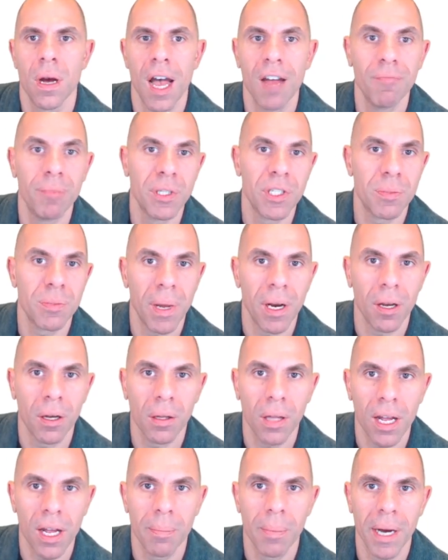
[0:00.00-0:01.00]
I've been spending a
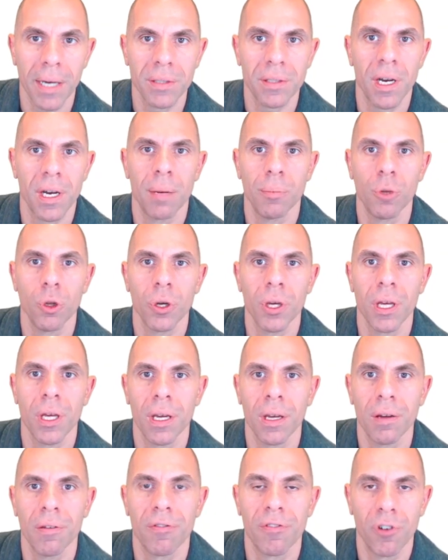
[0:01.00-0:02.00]
lot of my time
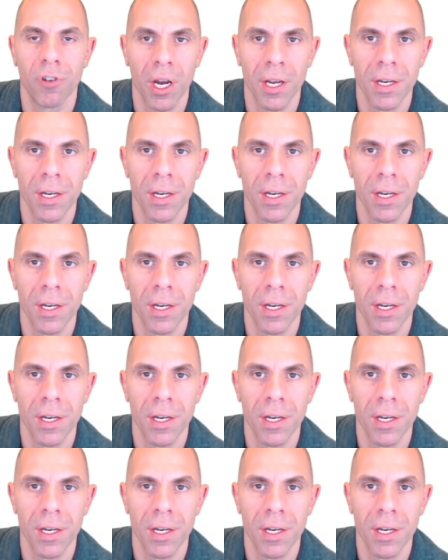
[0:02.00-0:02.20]
looking for